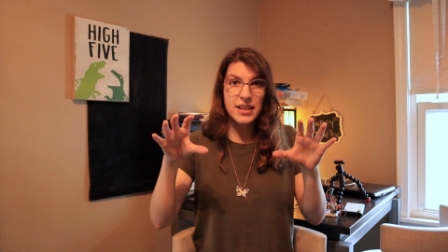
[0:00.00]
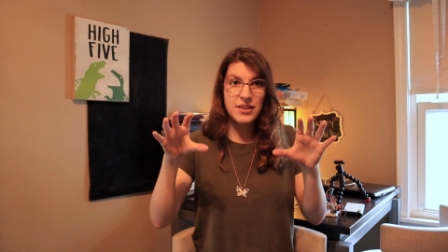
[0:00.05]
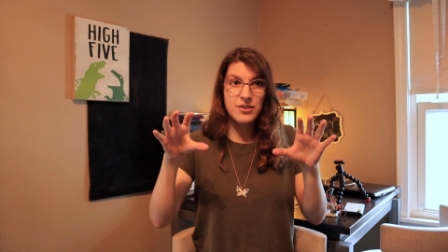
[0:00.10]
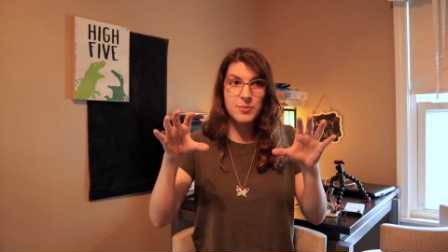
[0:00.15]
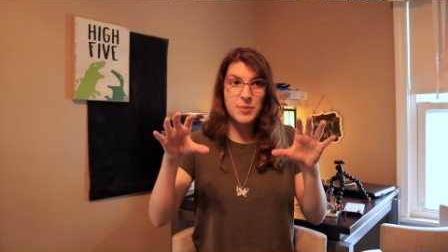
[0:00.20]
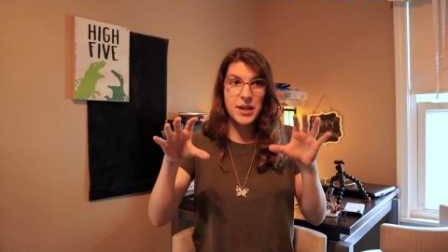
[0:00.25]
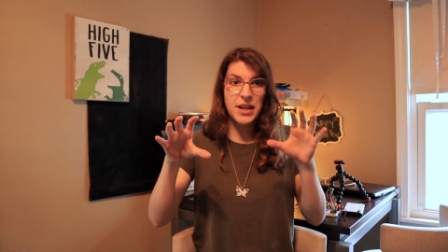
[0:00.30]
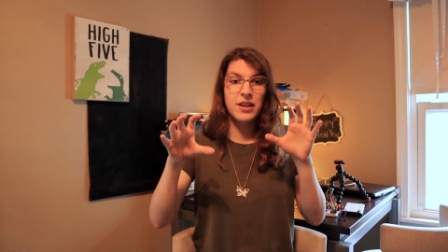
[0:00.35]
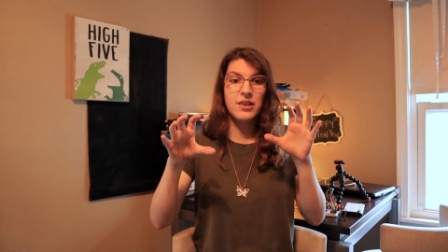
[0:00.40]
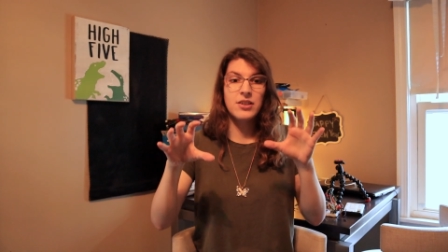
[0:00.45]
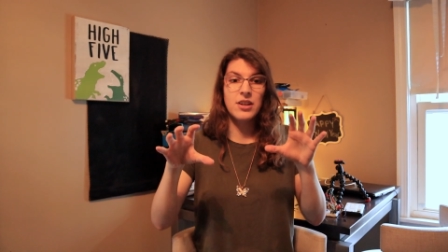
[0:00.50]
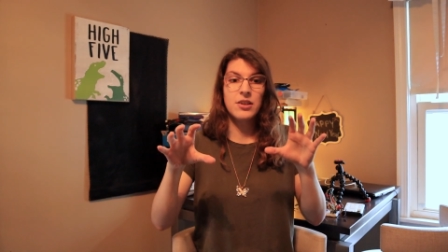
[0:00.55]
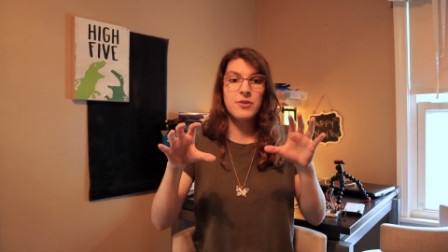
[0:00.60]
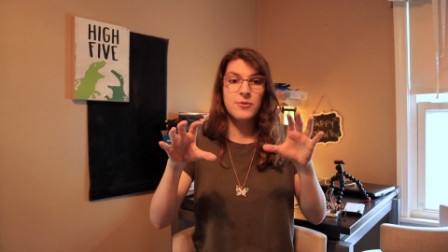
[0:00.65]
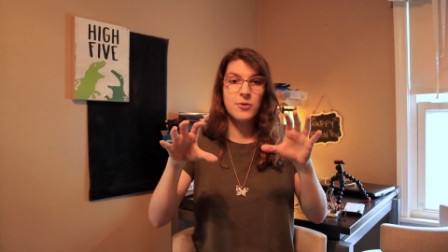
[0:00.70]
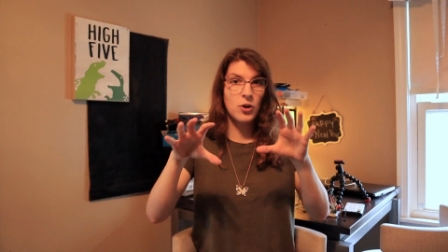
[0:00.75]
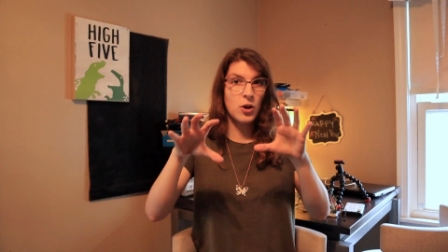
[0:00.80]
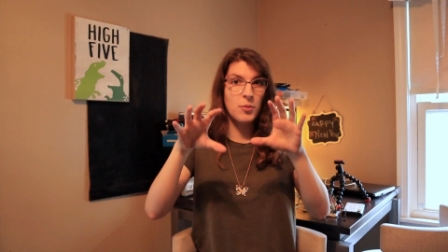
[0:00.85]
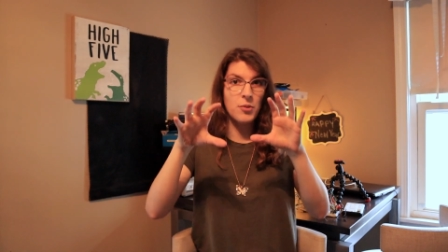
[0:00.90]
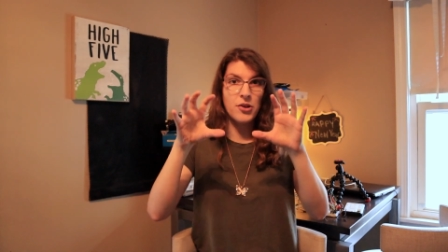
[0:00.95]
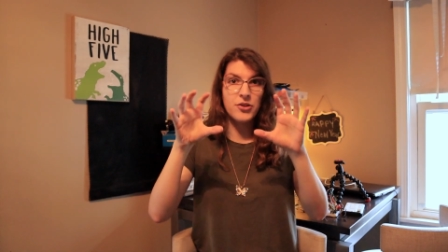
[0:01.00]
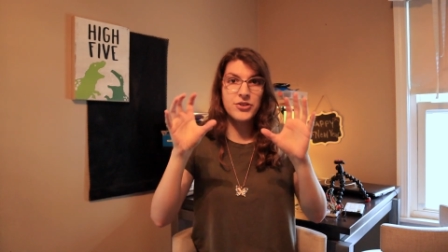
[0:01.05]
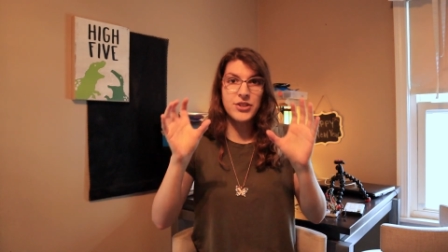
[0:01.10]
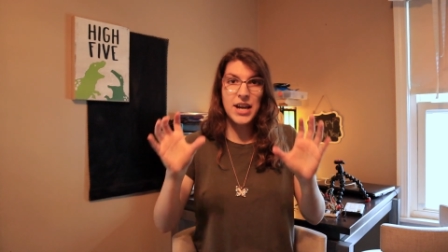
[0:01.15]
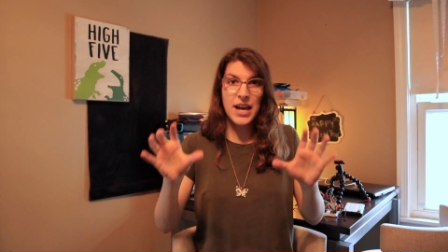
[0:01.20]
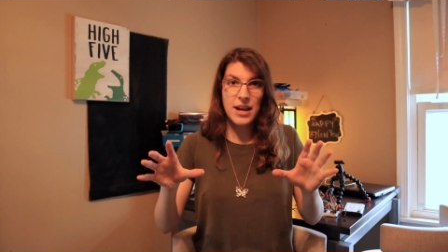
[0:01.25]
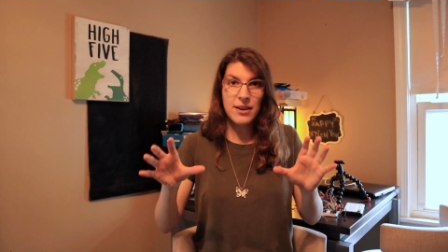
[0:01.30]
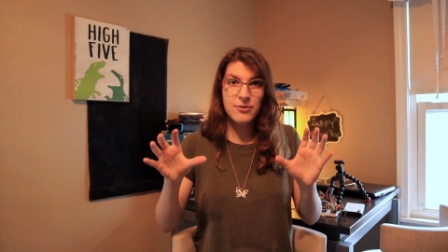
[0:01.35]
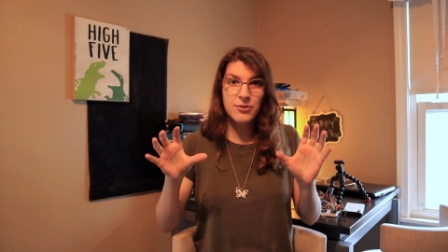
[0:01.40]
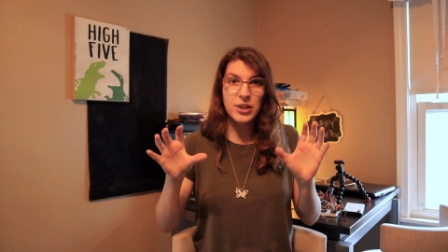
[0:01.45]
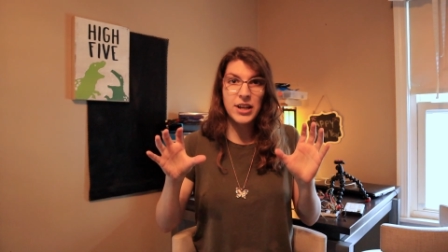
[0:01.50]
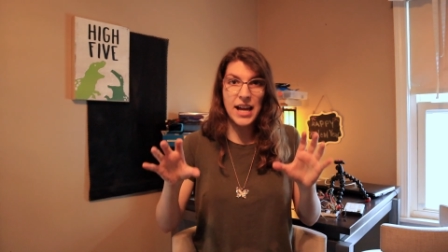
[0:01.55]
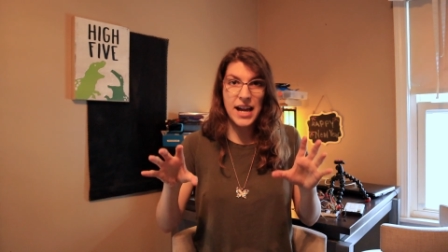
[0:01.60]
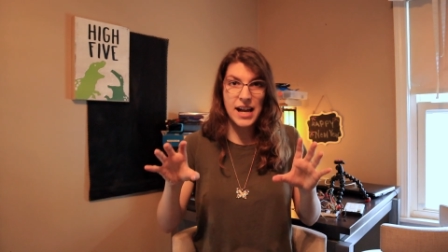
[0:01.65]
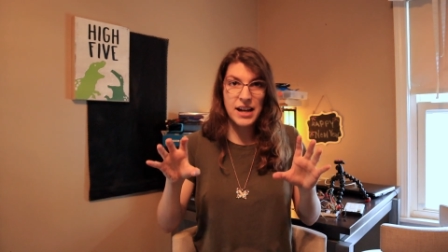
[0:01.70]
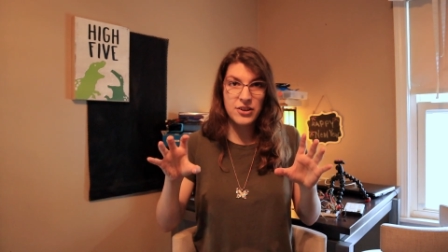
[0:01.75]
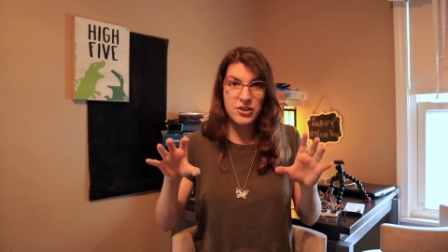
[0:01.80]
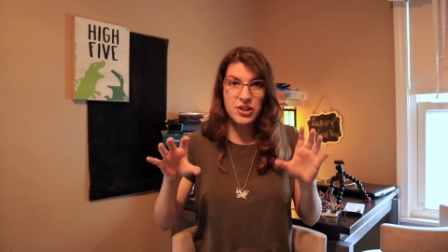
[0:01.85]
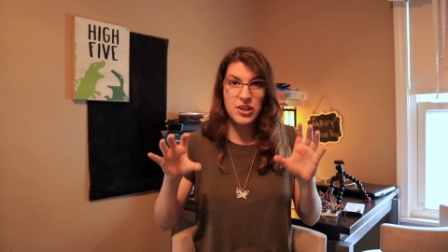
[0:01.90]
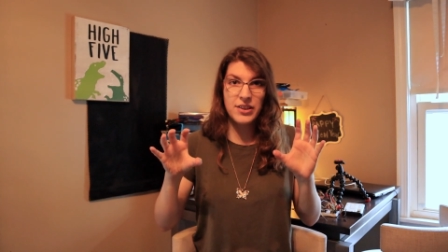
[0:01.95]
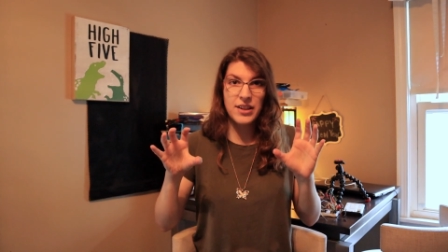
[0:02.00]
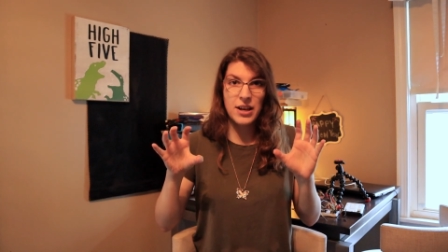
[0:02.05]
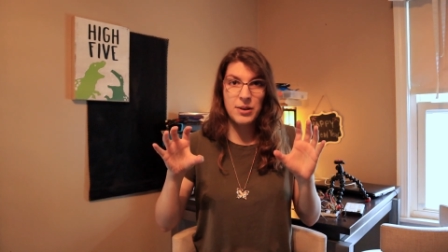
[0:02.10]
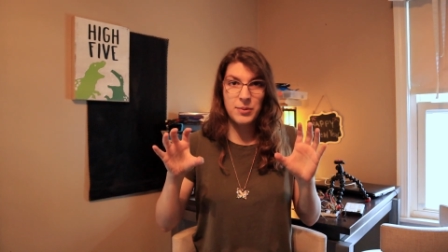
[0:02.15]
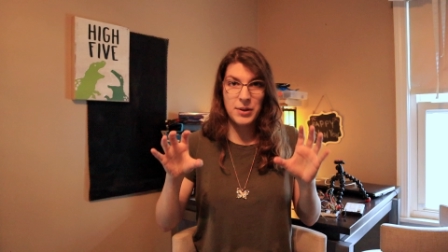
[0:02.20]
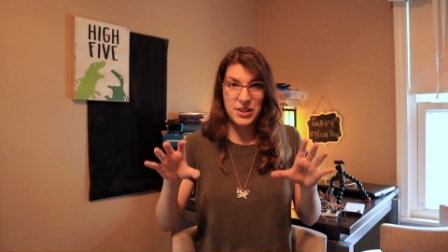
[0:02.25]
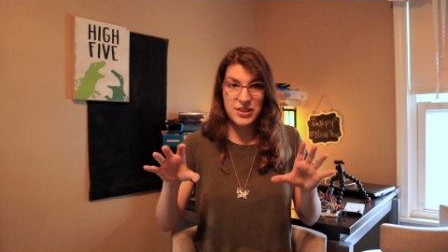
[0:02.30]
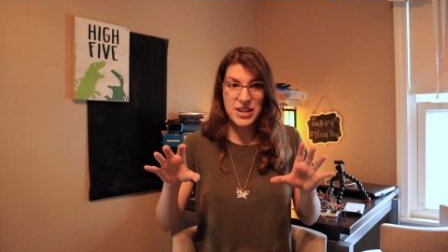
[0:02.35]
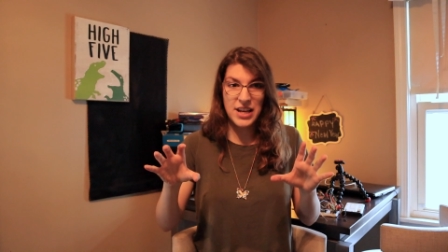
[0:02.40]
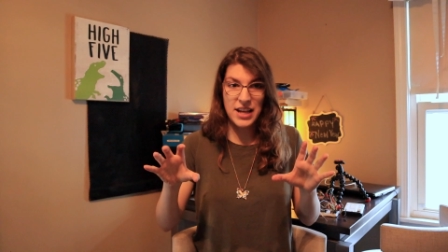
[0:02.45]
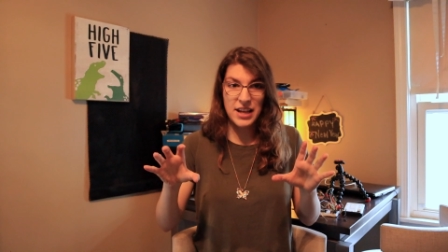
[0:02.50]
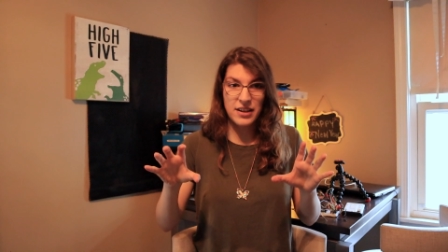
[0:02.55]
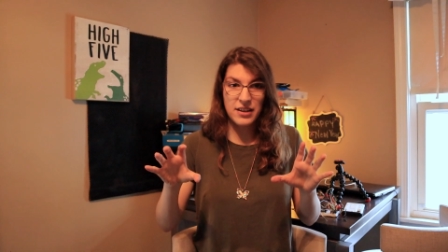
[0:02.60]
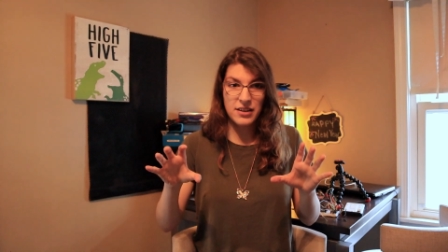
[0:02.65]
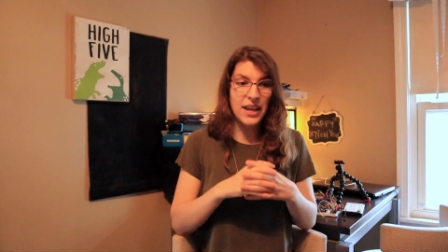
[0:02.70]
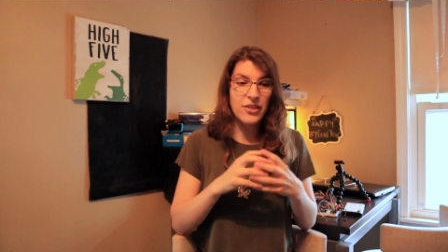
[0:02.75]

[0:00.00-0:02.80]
is being done for almost every action that we take.